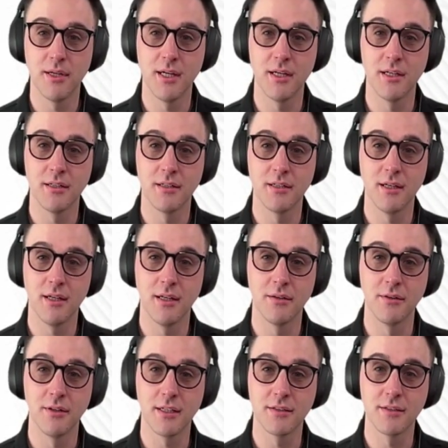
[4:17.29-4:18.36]
at
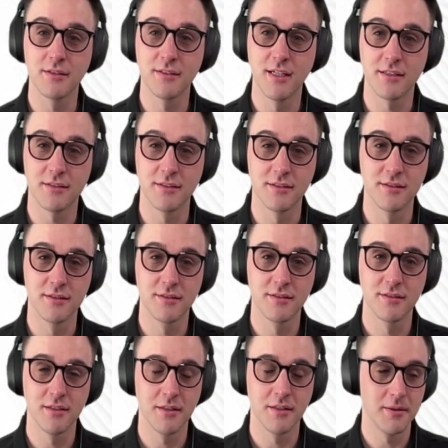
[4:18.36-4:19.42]
LexisNexis
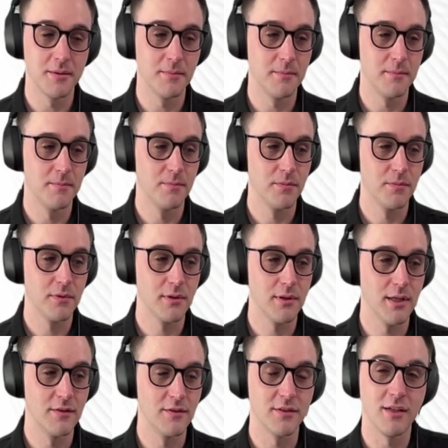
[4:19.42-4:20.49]

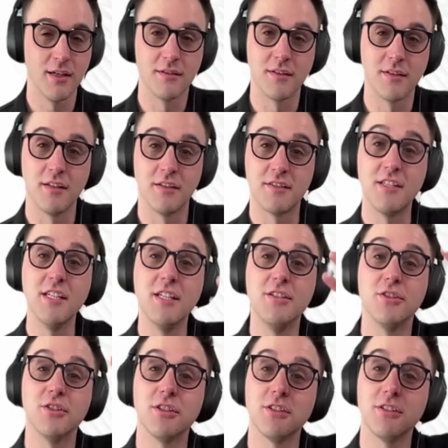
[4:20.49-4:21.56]
as a
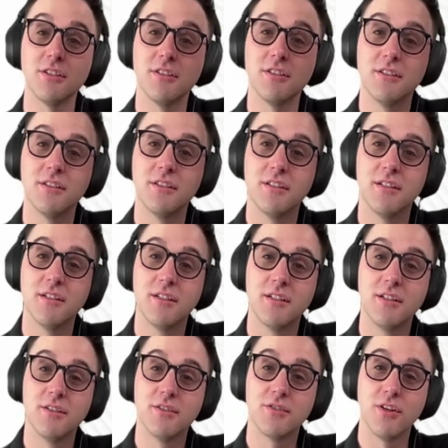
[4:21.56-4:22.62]
senior
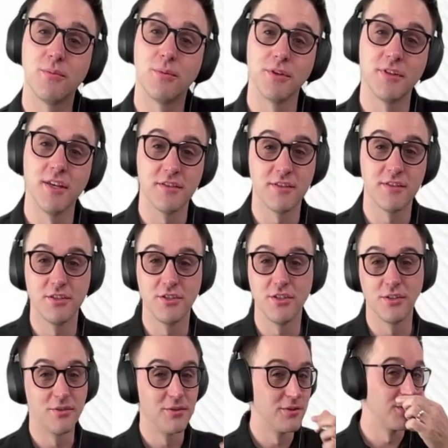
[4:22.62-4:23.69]
software test
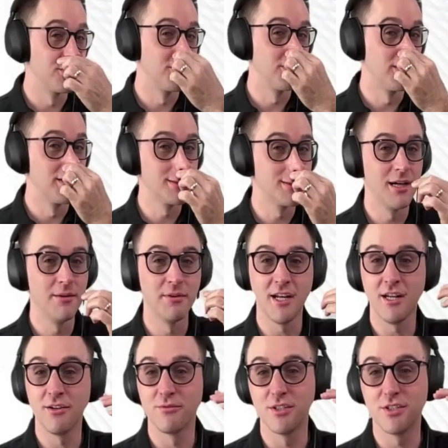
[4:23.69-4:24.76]
engineer. This was the first time that
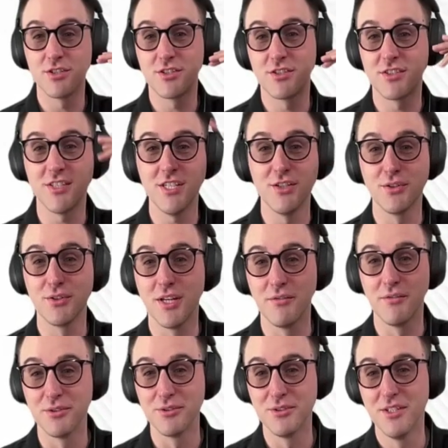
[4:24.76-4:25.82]
I reached senior
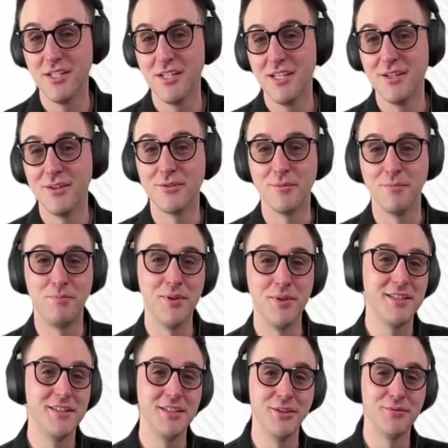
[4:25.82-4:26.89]
level. It was a
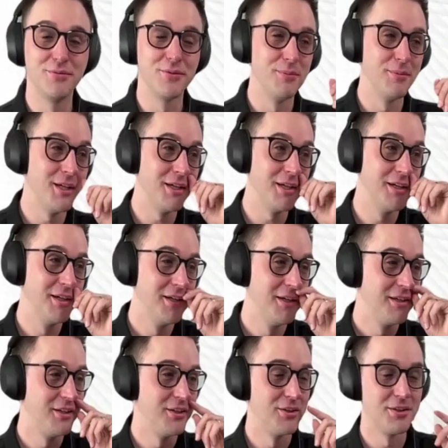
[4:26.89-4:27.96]
big deal for me.
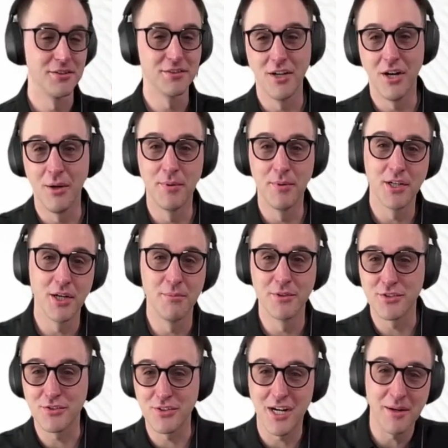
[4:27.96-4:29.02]
As an up and coming
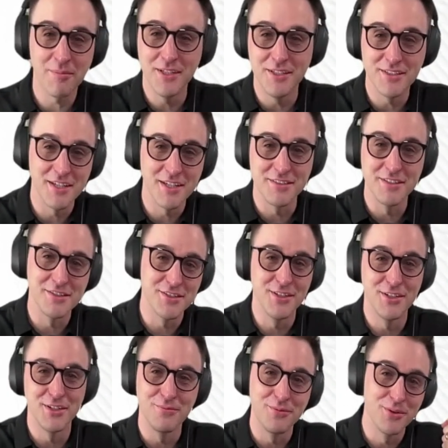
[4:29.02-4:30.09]
scrappy test
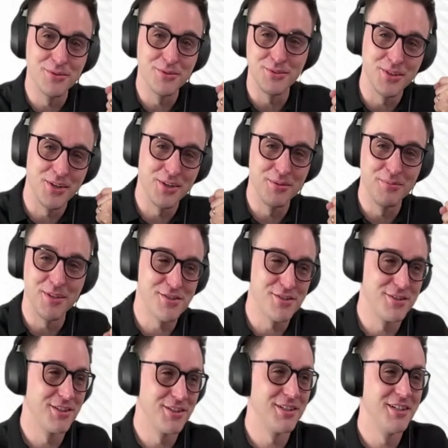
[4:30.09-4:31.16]
engineer focused on
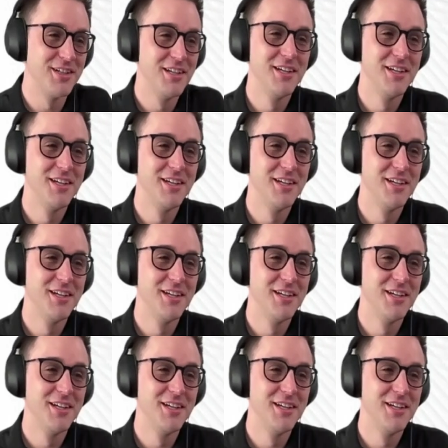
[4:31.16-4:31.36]
automation,